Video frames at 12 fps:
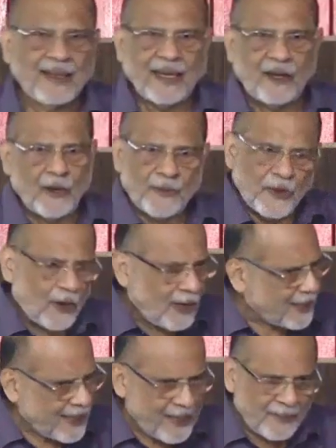I hope you
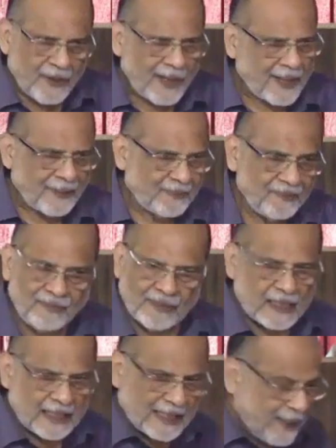all read about him.
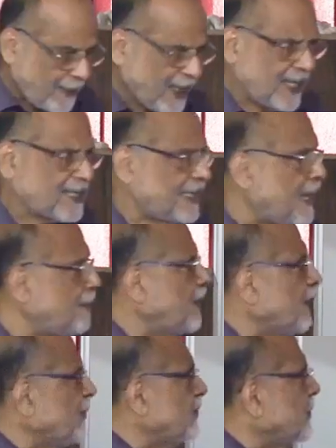This is a typical
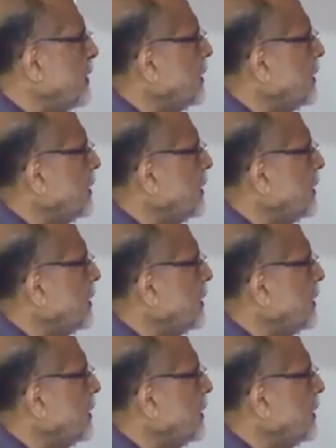example of